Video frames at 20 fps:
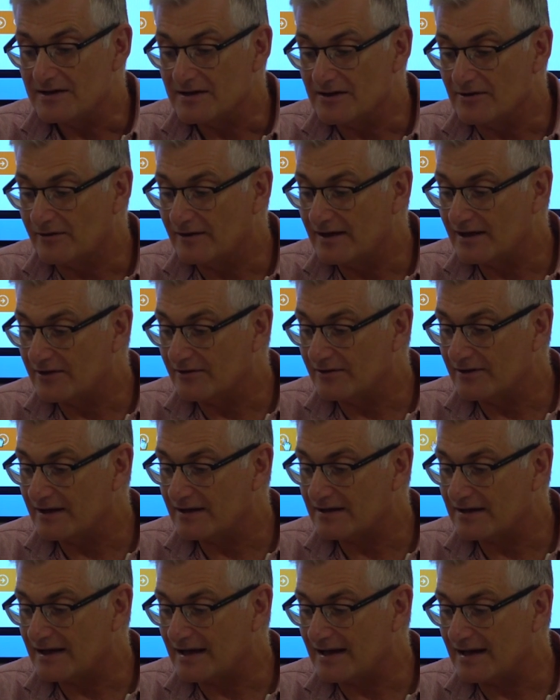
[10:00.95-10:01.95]
You click on
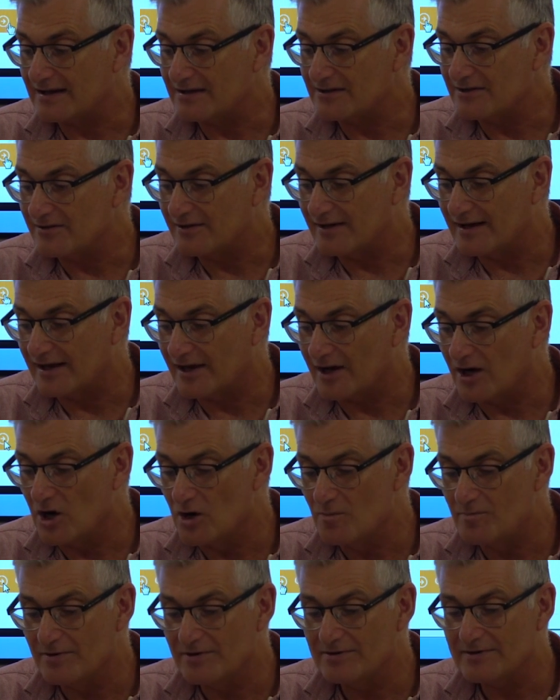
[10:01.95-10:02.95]
it, and you click
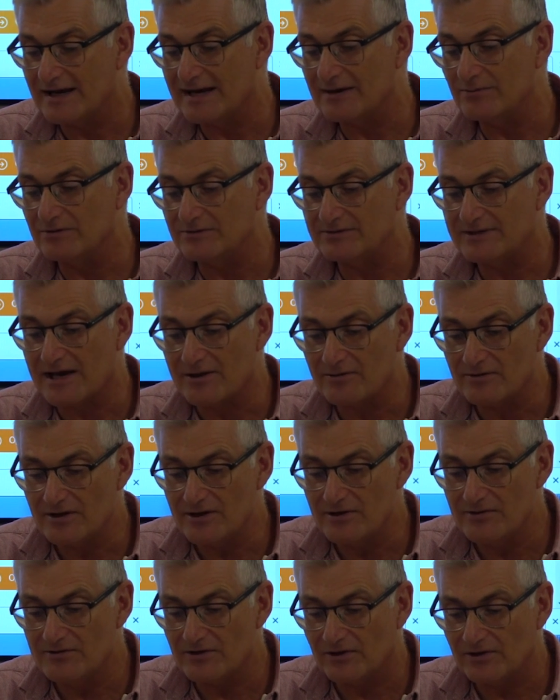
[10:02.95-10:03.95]
open, and it will
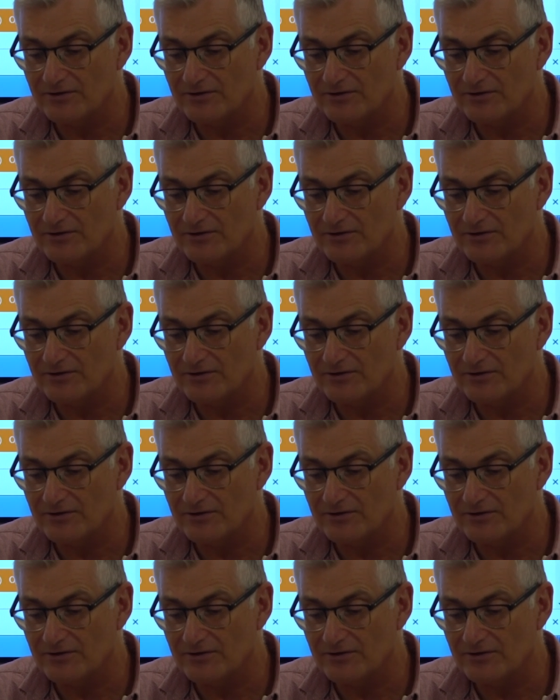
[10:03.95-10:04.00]
download